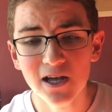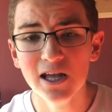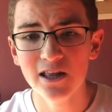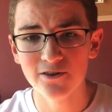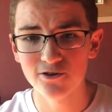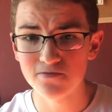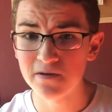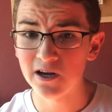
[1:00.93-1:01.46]

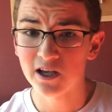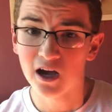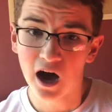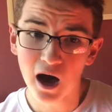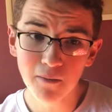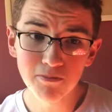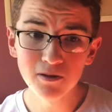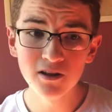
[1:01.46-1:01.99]
There's been a
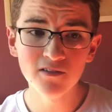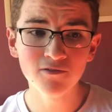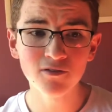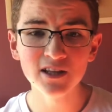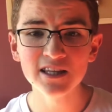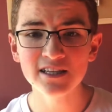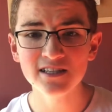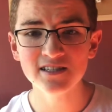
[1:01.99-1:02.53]
couple of
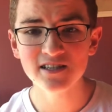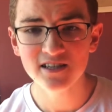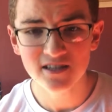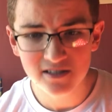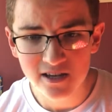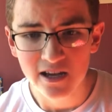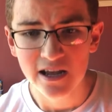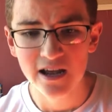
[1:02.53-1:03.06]
releases
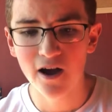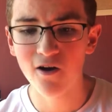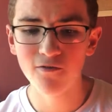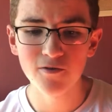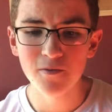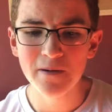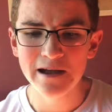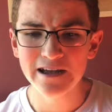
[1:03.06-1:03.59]
over the
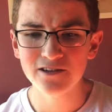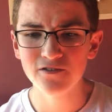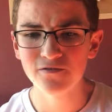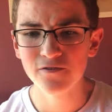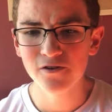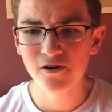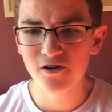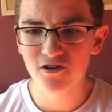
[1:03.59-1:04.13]
past few
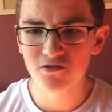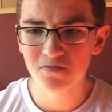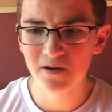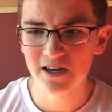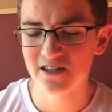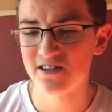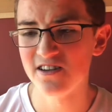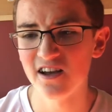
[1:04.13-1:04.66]
years,
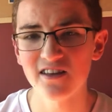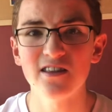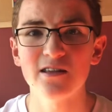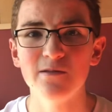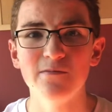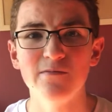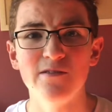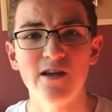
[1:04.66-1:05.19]
but
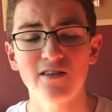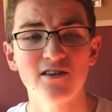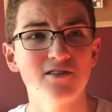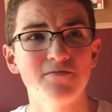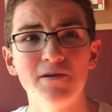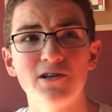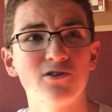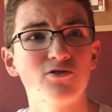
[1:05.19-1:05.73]
nothing's
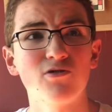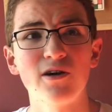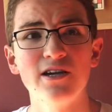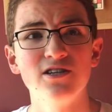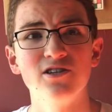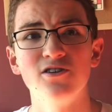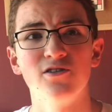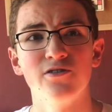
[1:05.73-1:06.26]
been
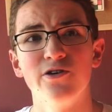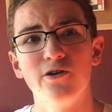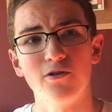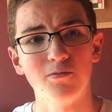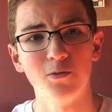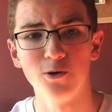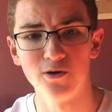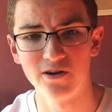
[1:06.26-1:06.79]
crazy or
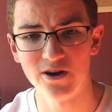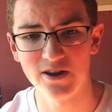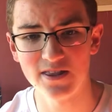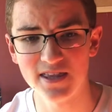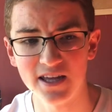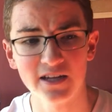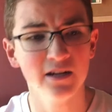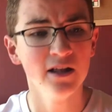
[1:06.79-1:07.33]
notable or
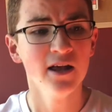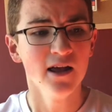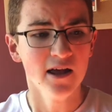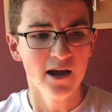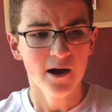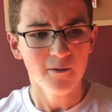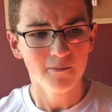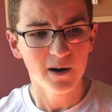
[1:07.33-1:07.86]
anything.
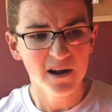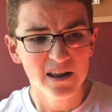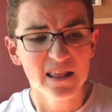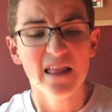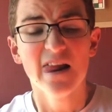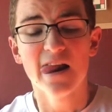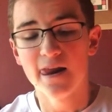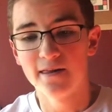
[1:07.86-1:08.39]
But
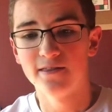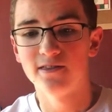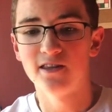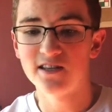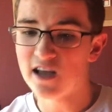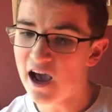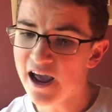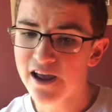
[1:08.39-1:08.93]
the
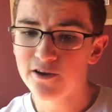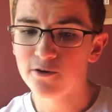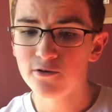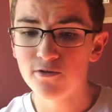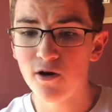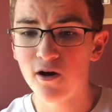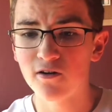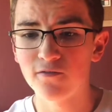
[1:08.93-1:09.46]
Dayan
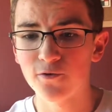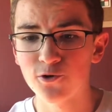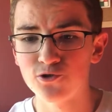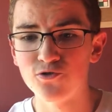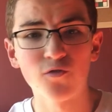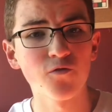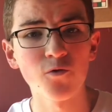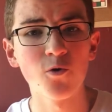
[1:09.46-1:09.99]
Guhong version
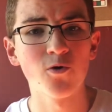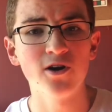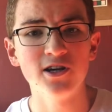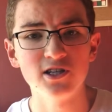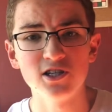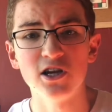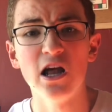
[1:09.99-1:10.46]
4 is